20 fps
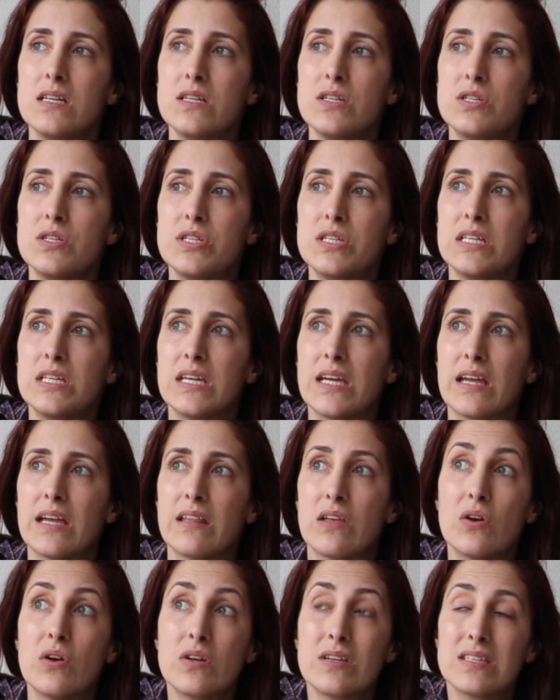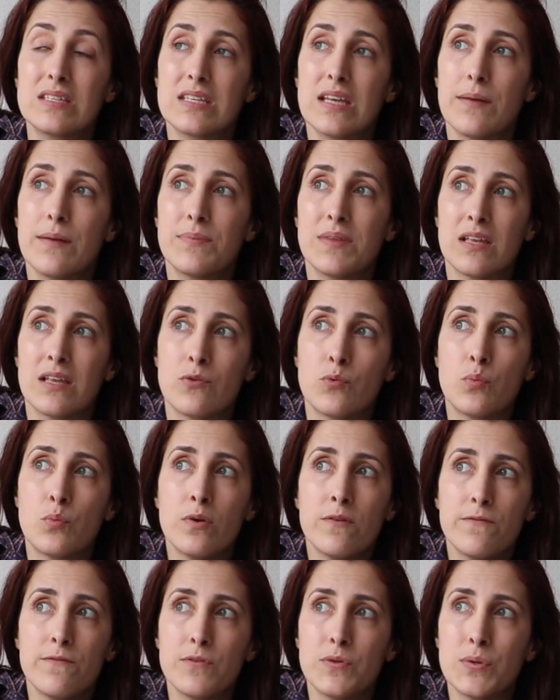She can accept and
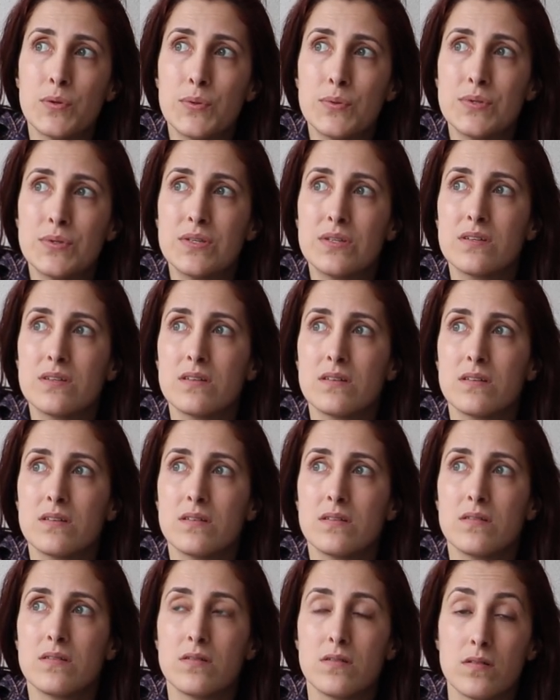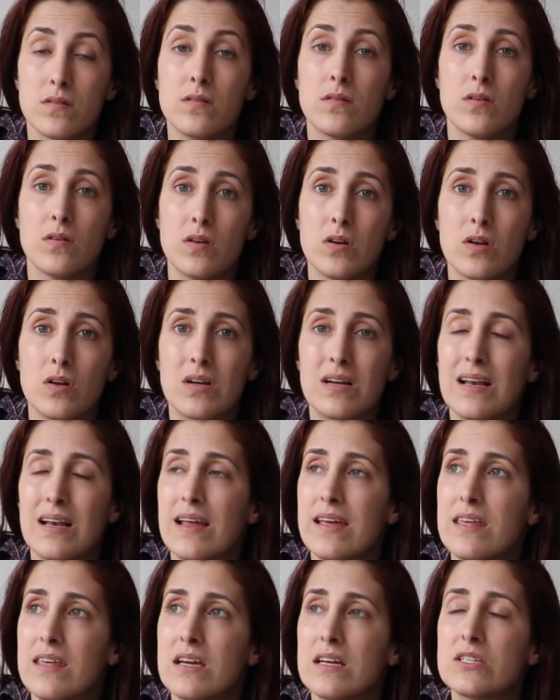refuse a
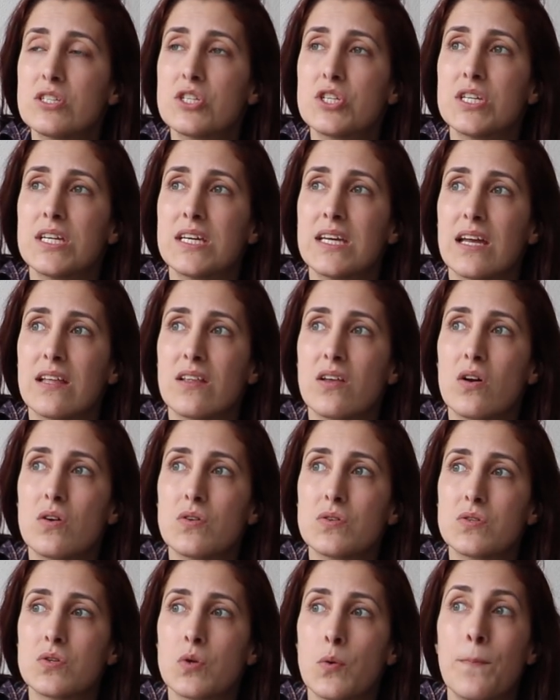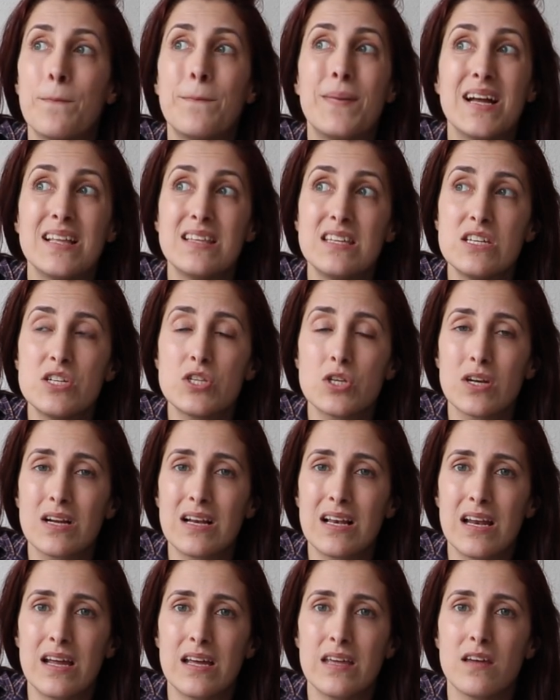client. She can also banish a
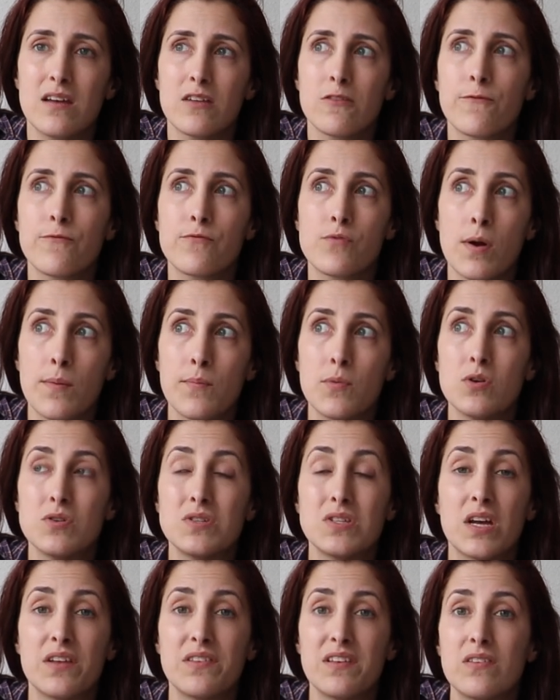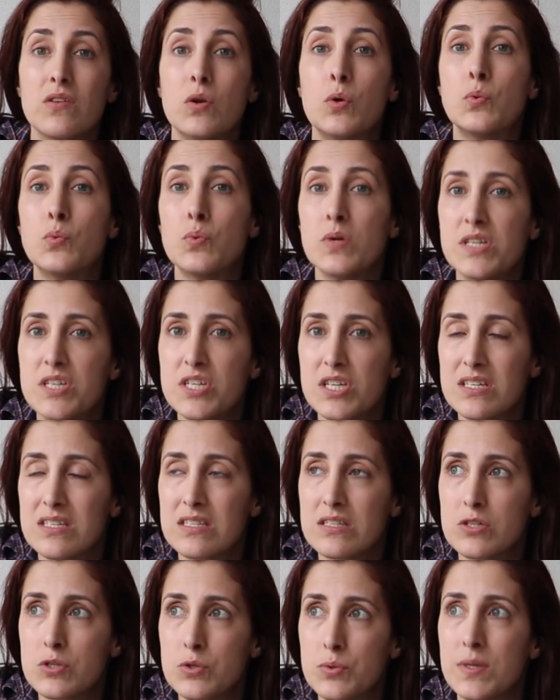client from a certain
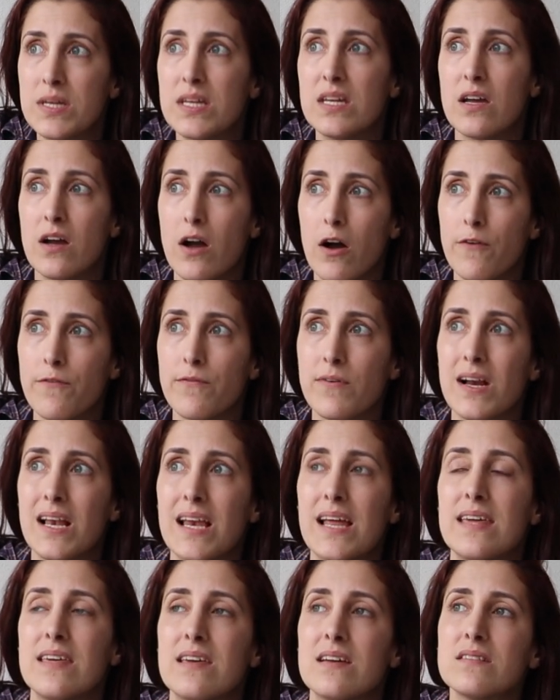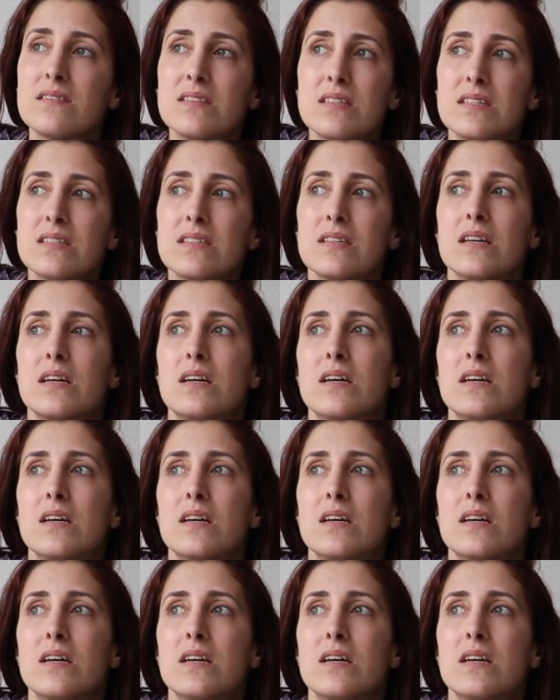registry of clients.